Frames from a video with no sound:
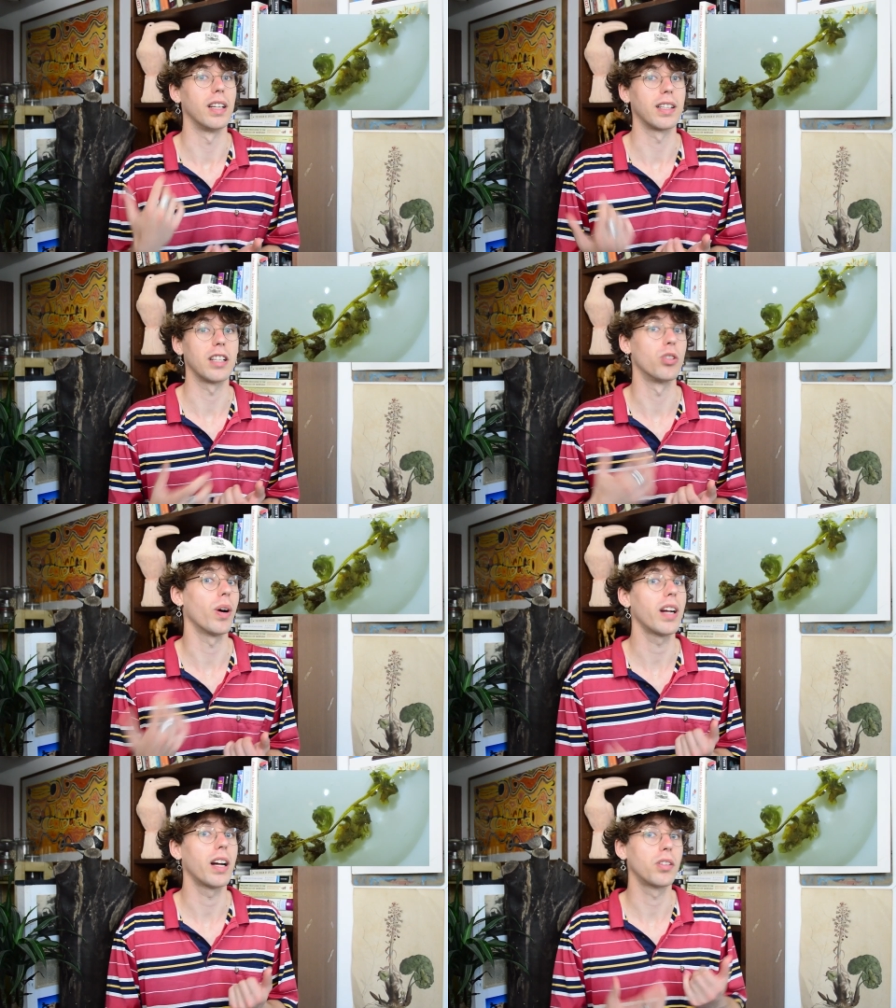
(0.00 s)
They can
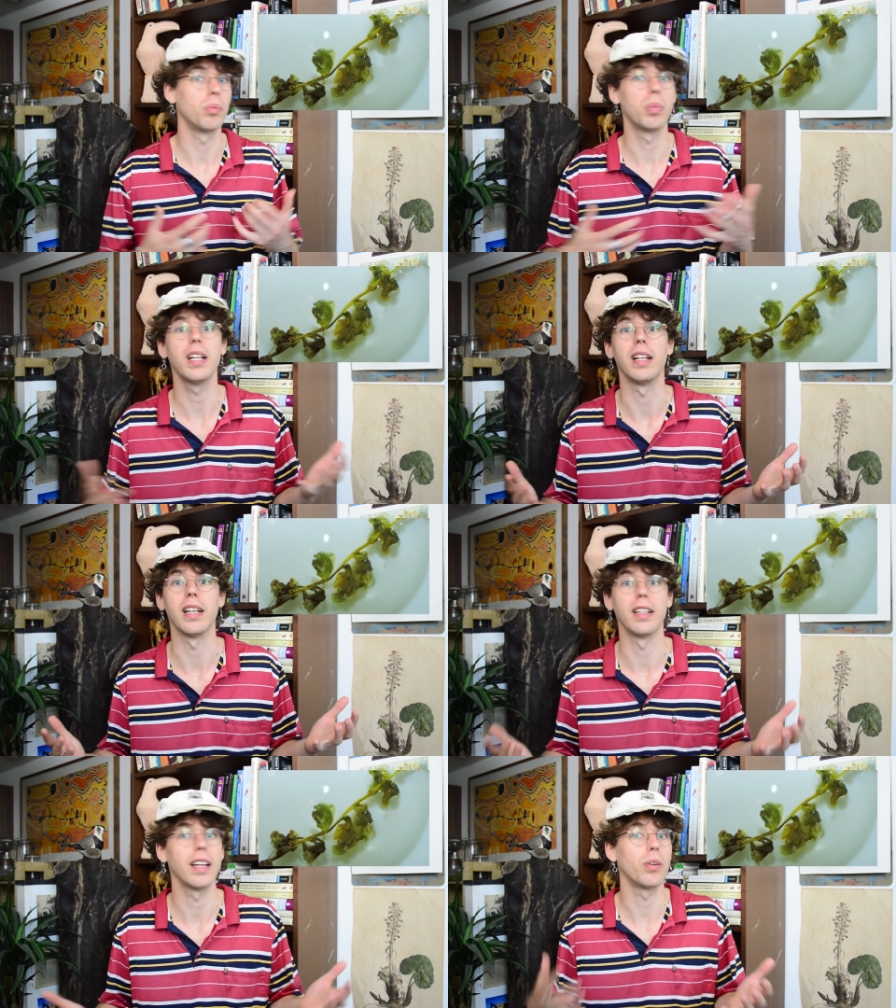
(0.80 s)
dry out completely
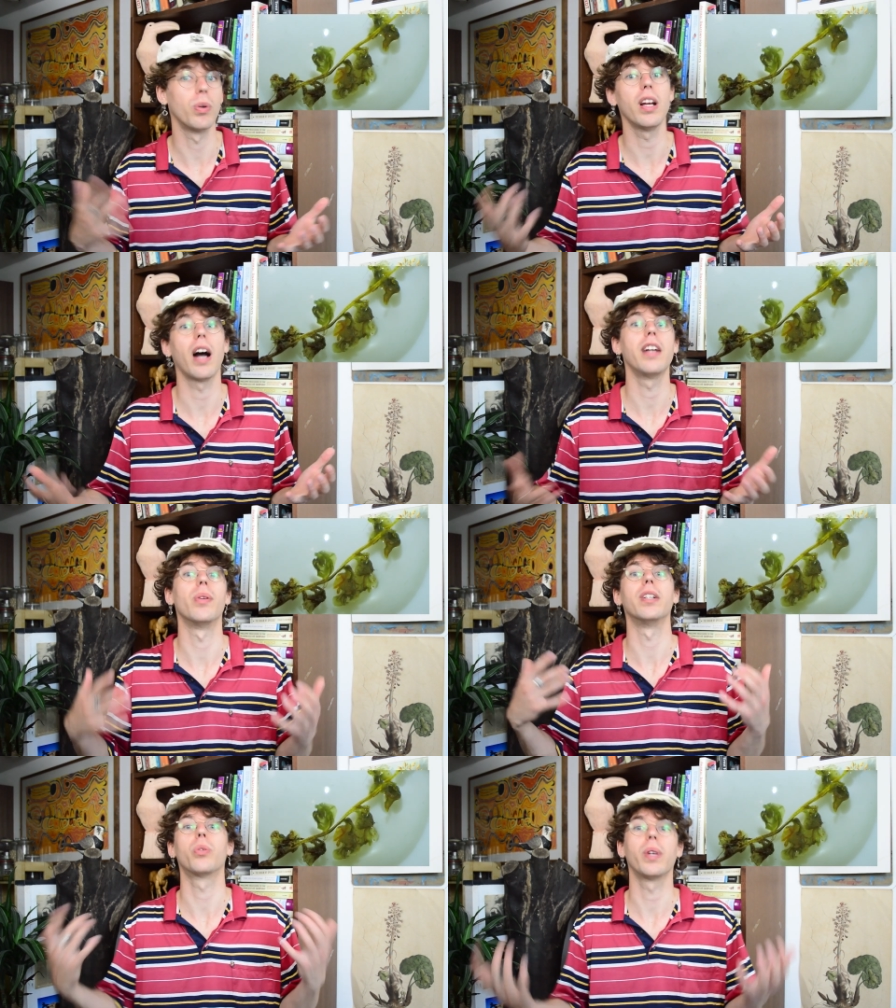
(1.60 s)
and then
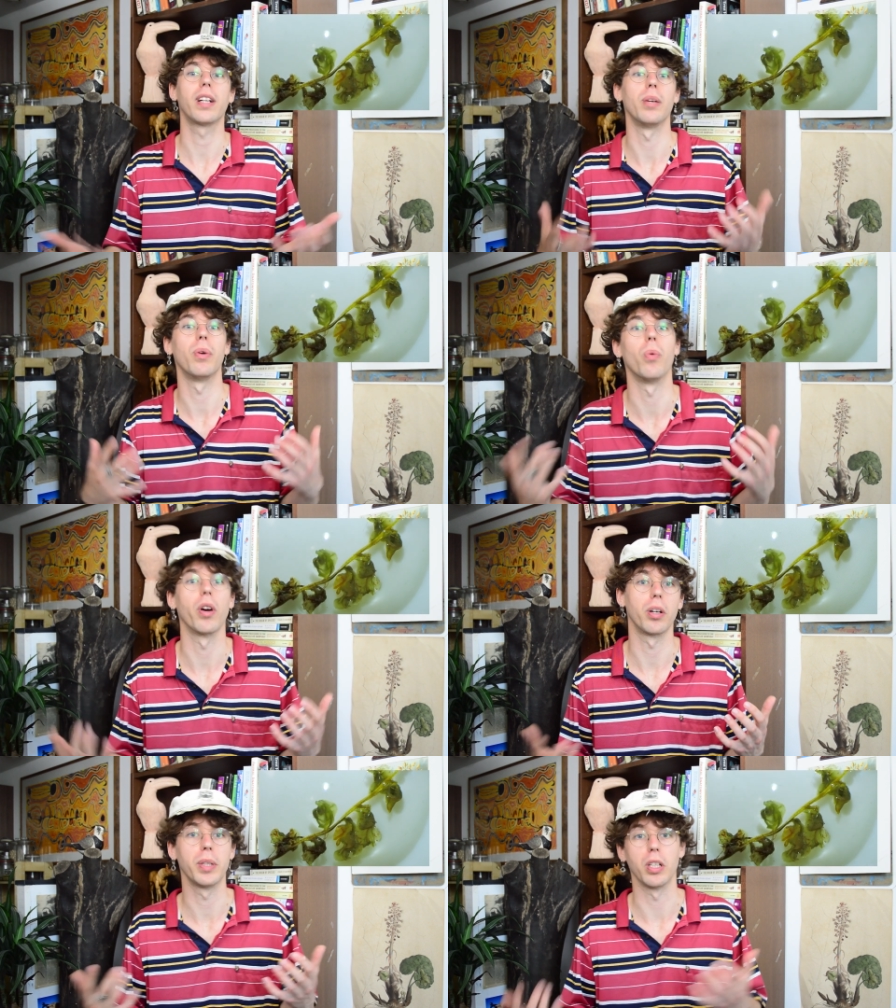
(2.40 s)
rehydrate quickly when
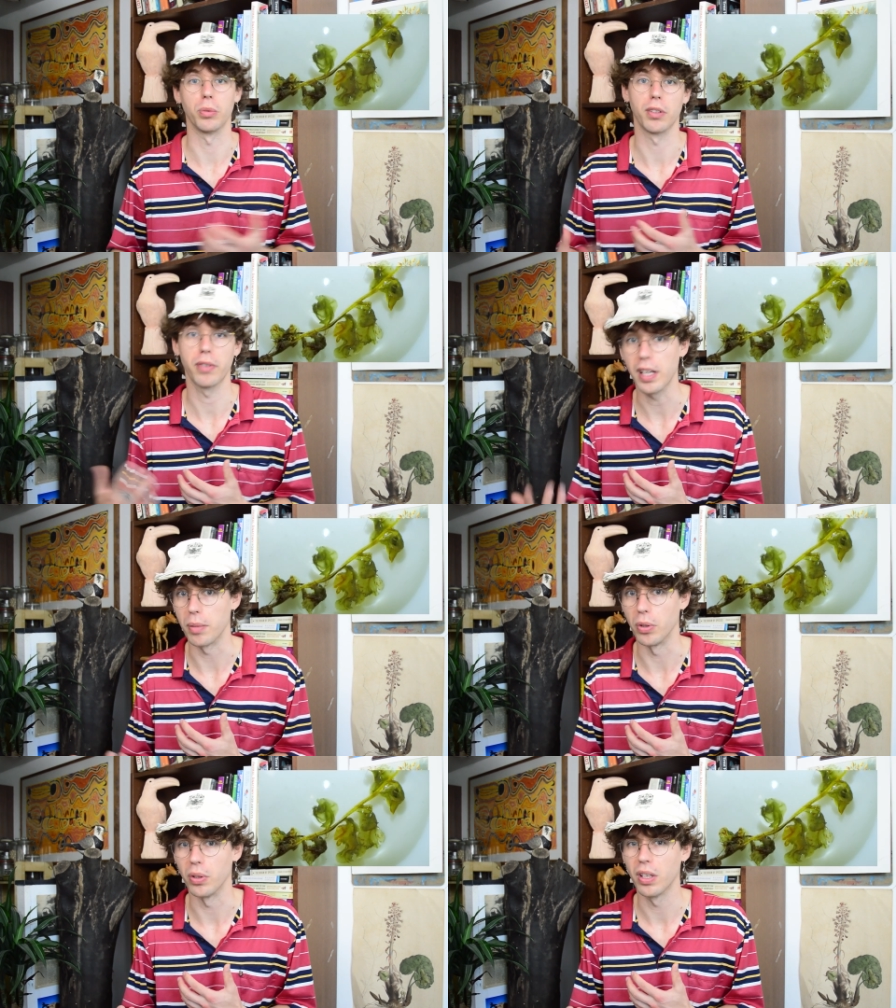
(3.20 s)
water becomes
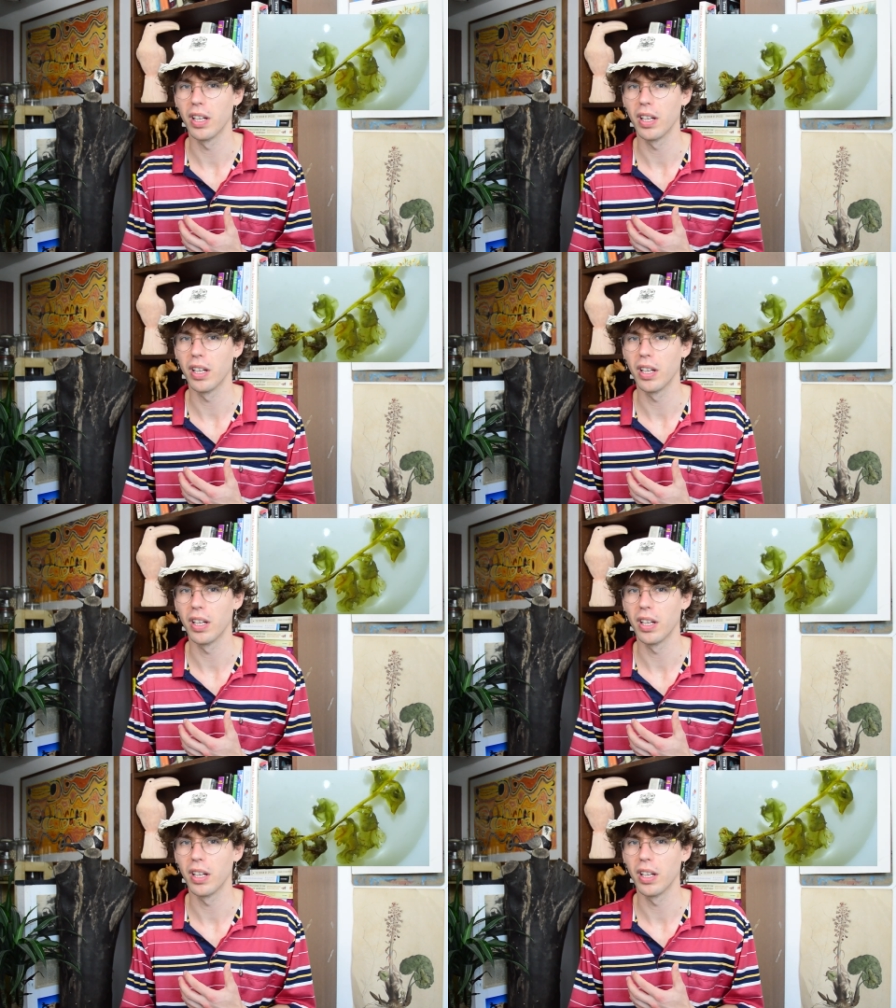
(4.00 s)
available.